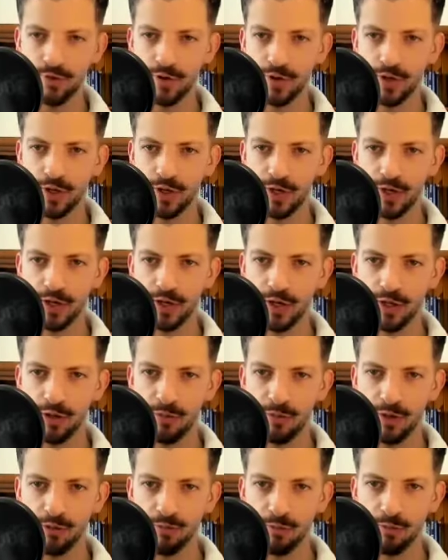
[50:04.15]
for the
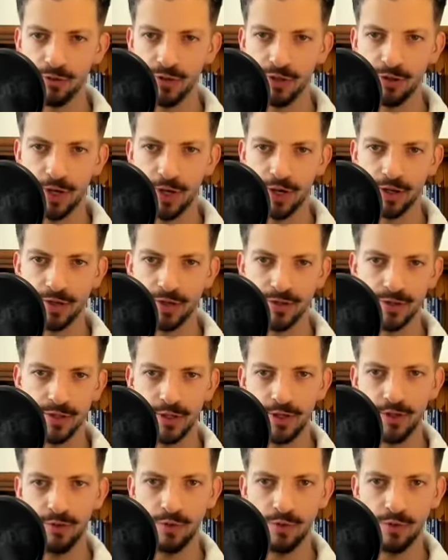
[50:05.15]
big multi-baggers there